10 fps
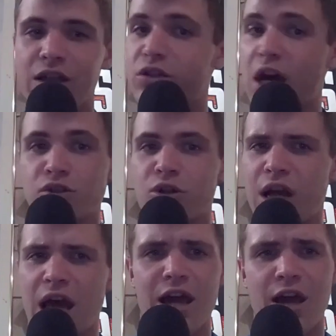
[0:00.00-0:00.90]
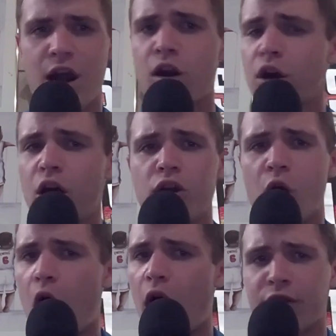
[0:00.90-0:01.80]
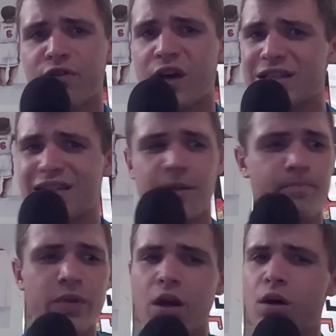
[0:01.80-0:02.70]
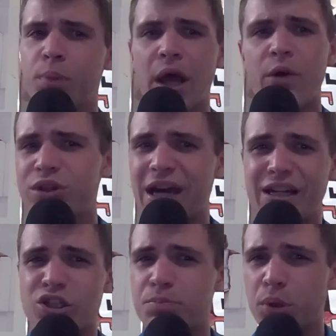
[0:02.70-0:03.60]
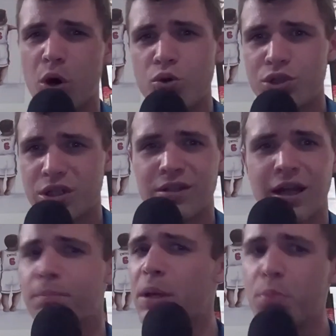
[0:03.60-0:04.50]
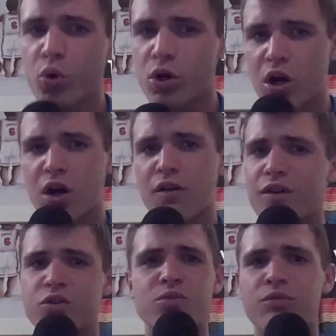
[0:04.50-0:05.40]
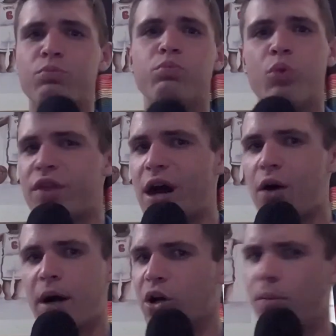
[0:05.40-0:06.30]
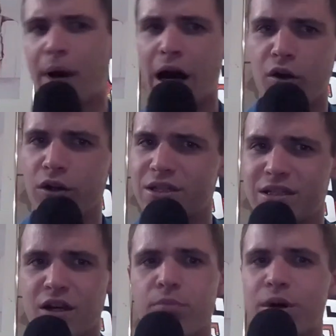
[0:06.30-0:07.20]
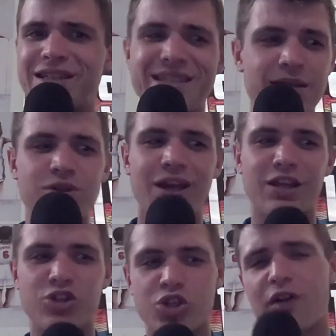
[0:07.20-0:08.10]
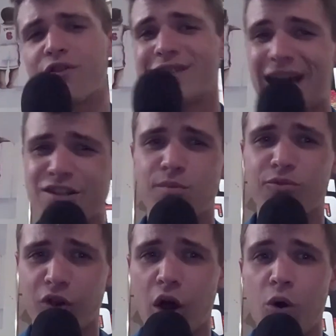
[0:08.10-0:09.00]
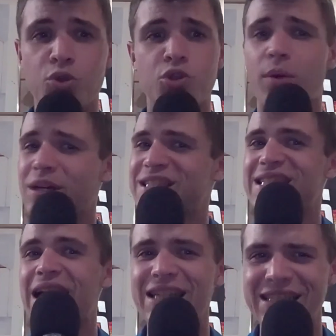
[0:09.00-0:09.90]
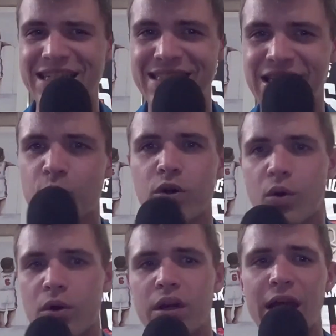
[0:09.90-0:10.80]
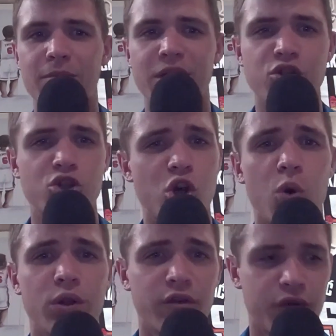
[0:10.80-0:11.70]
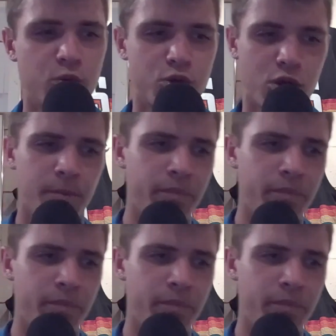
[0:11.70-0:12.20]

yesterday, and their offense can play with that explosion, like, people were nervous without Michael Meyer this year, but it seems like this offense has some flow. So I'm excited to see what Notre Dame can show in the future.